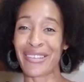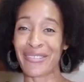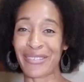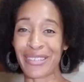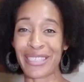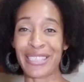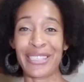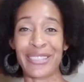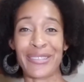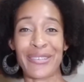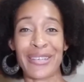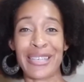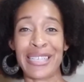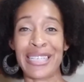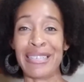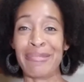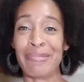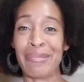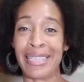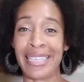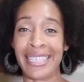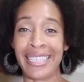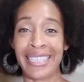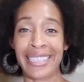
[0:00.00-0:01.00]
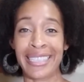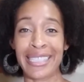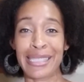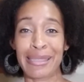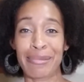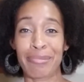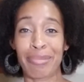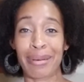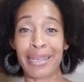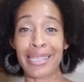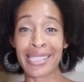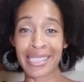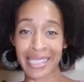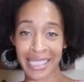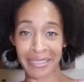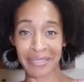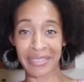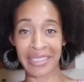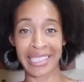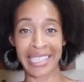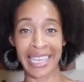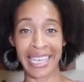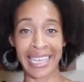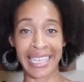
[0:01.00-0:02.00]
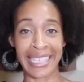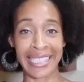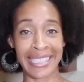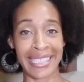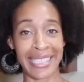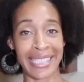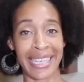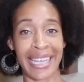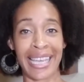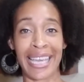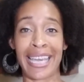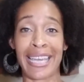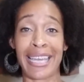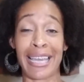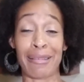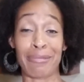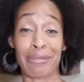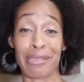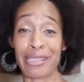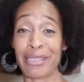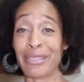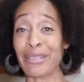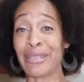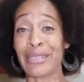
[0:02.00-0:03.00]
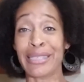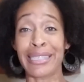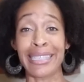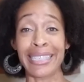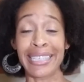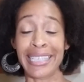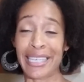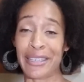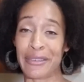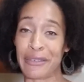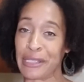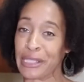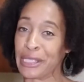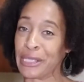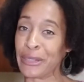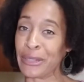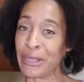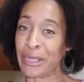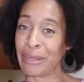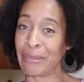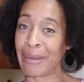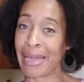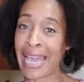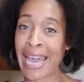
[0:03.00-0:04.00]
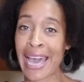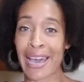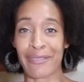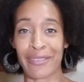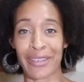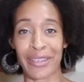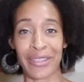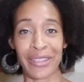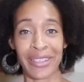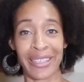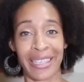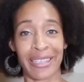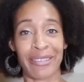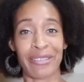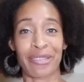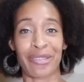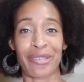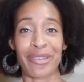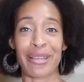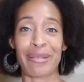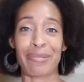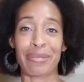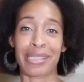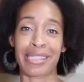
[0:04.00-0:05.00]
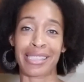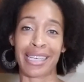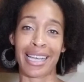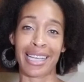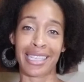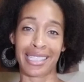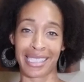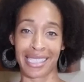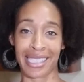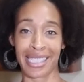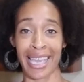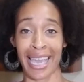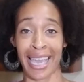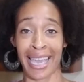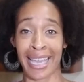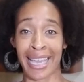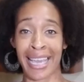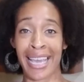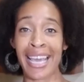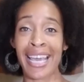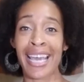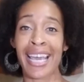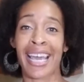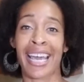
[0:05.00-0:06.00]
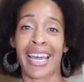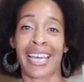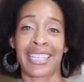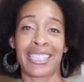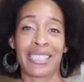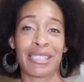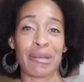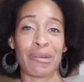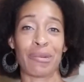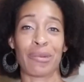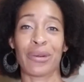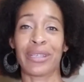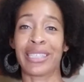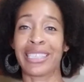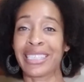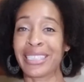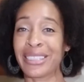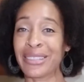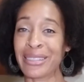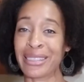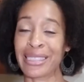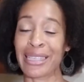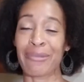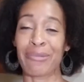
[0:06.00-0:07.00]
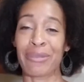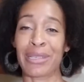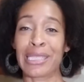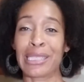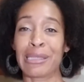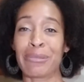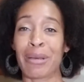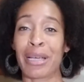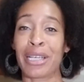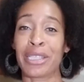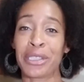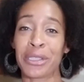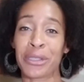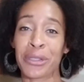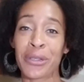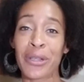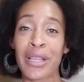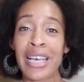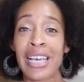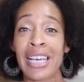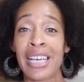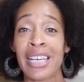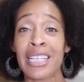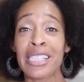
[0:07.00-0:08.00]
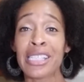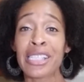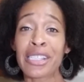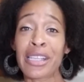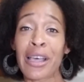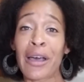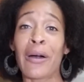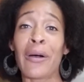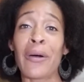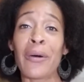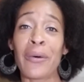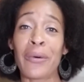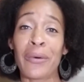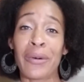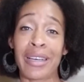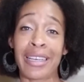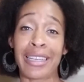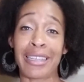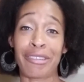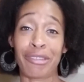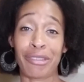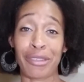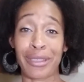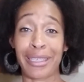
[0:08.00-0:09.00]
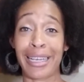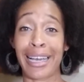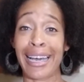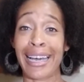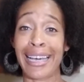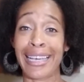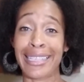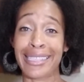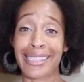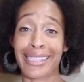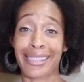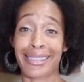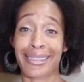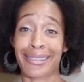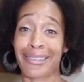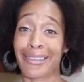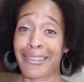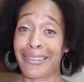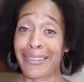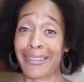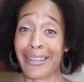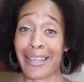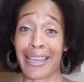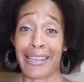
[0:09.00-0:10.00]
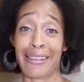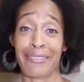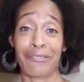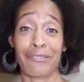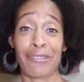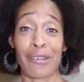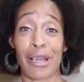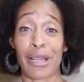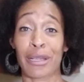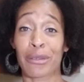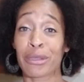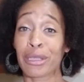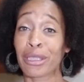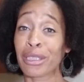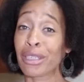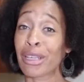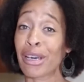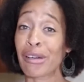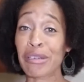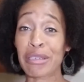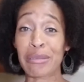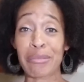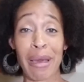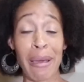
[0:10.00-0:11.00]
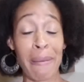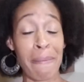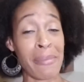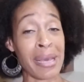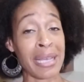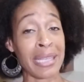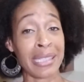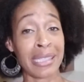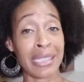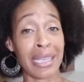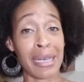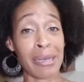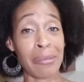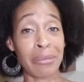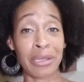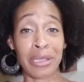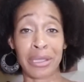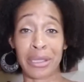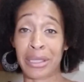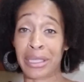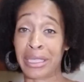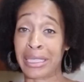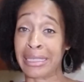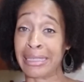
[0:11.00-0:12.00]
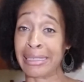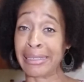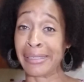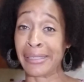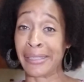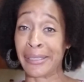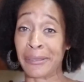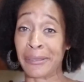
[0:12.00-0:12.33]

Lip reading: you for joining me on this bust of a cake today. I'm still gonna give it to him. I have other gifts for him besides this cake. I just want to do something special. So if you guys like following along with my mess ups and